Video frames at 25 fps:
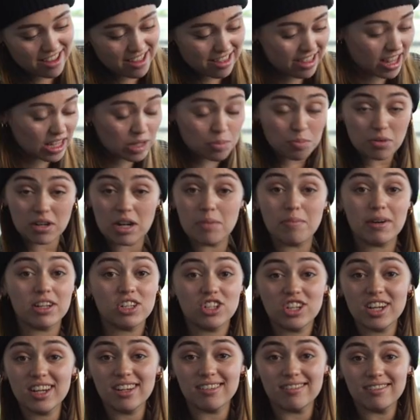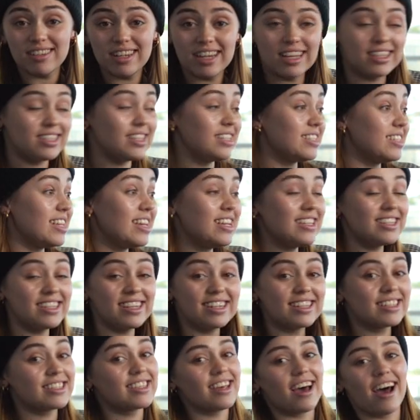That's pretty much it. It's as easy
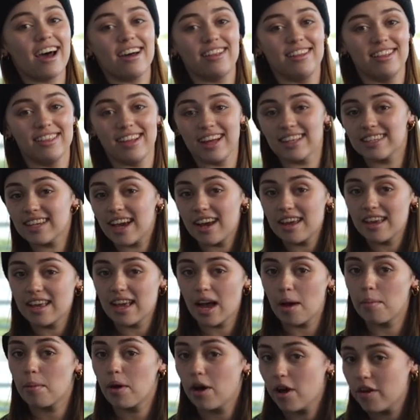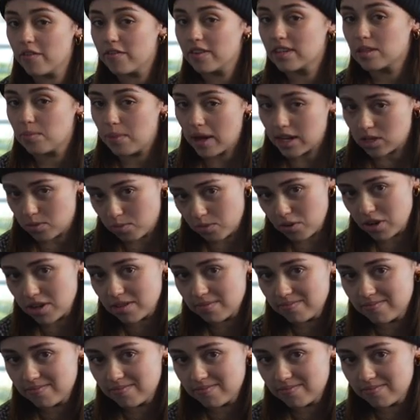as that, and that's how you get perfect batch brew.